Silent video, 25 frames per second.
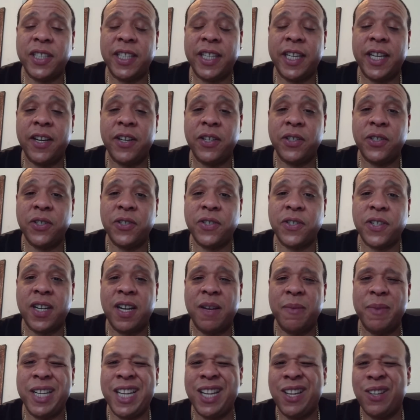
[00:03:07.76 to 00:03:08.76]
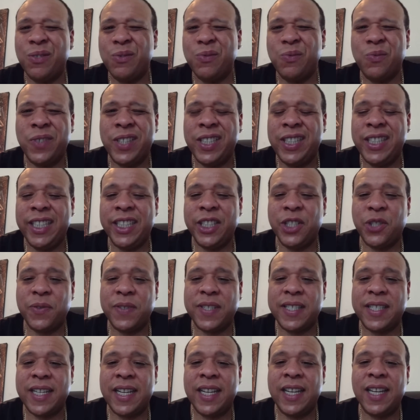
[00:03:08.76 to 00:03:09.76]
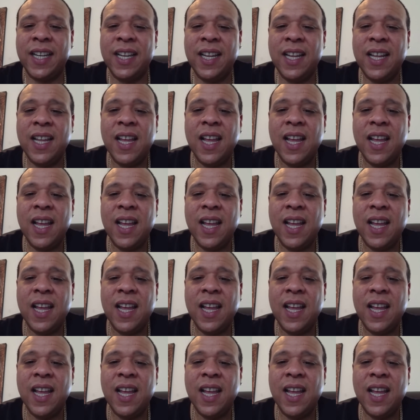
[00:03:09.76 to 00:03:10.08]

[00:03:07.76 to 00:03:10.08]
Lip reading: The characters are coming out really interesting.